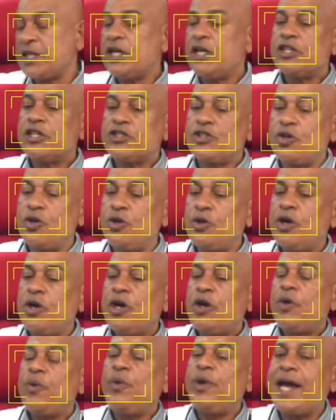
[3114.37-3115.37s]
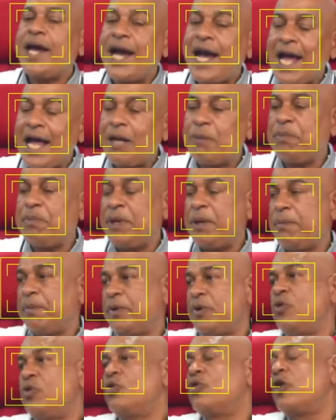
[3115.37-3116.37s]
So we had people
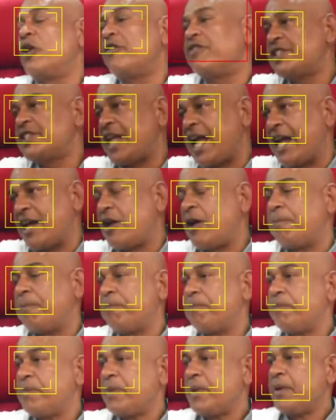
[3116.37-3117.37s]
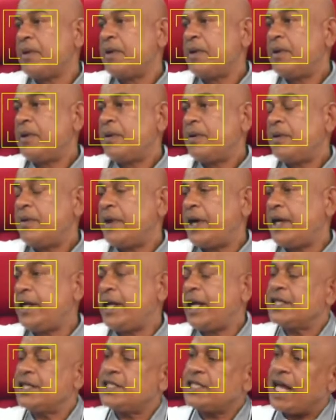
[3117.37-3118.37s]
who could have stand up, right,
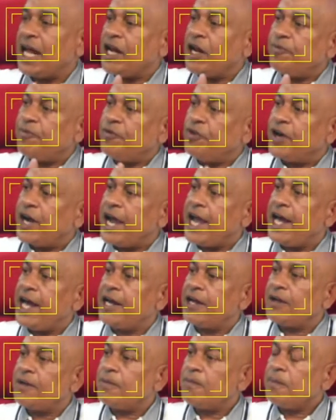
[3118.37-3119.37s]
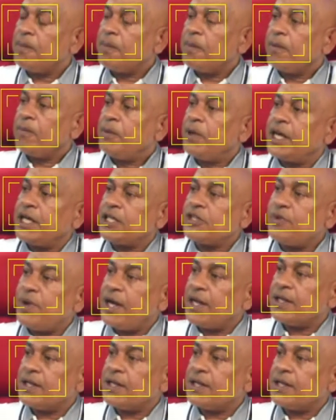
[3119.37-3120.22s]
and stand up for Guyana. But guess what?